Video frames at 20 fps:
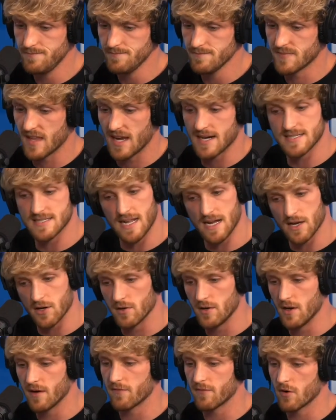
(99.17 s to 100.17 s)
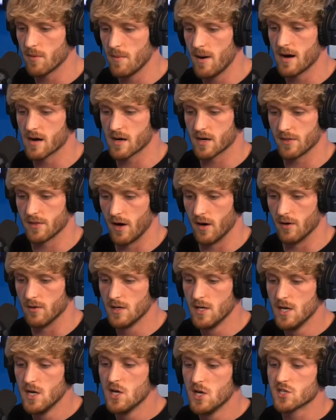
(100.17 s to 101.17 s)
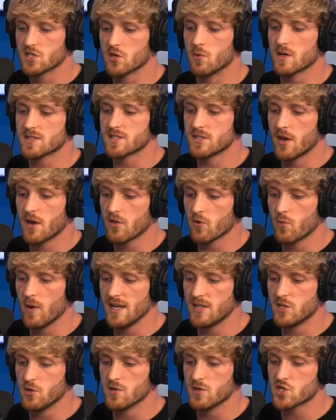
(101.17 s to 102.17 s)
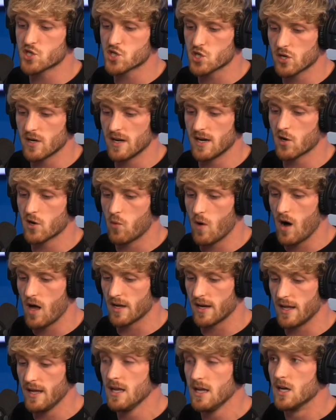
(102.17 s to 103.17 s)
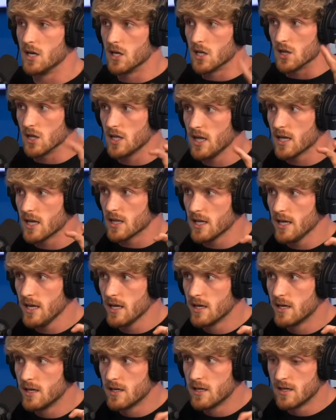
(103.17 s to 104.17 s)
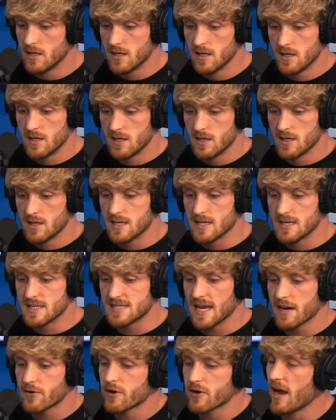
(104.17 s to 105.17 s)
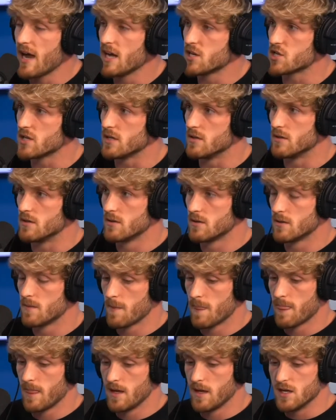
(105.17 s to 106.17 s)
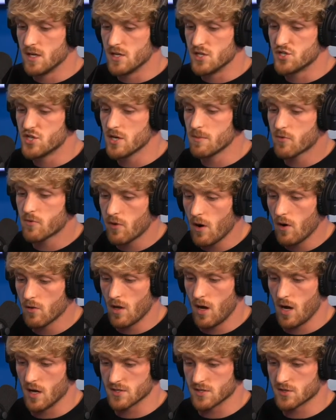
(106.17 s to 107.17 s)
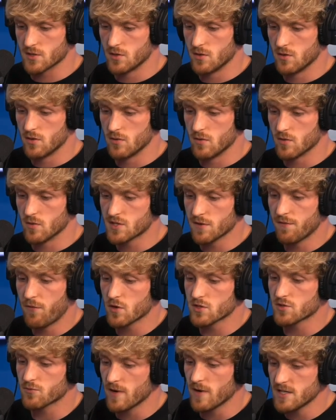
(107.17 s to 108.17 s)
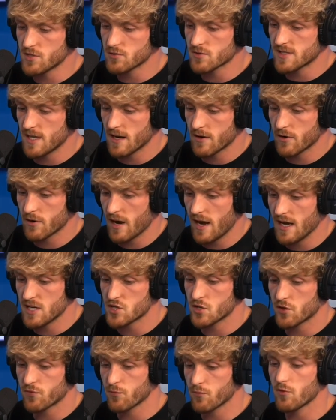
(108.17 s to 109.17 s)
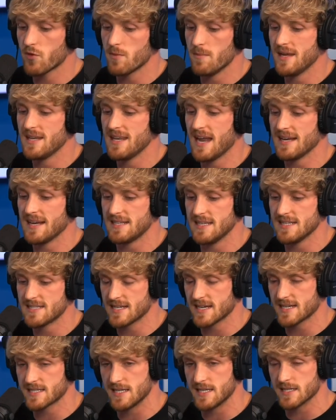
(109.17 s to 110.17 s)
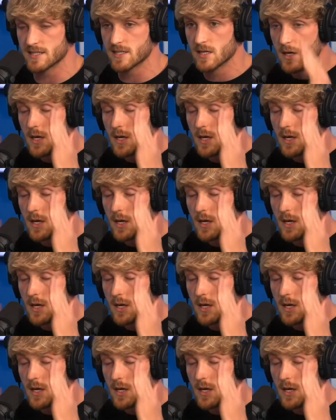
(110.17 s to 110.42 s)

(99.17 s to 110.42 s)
That is not good enough for America, though. So what's another way to ensure inequality legally? Segregation. Jim Crow laws, which enforced racial segregation through the mid-1960s.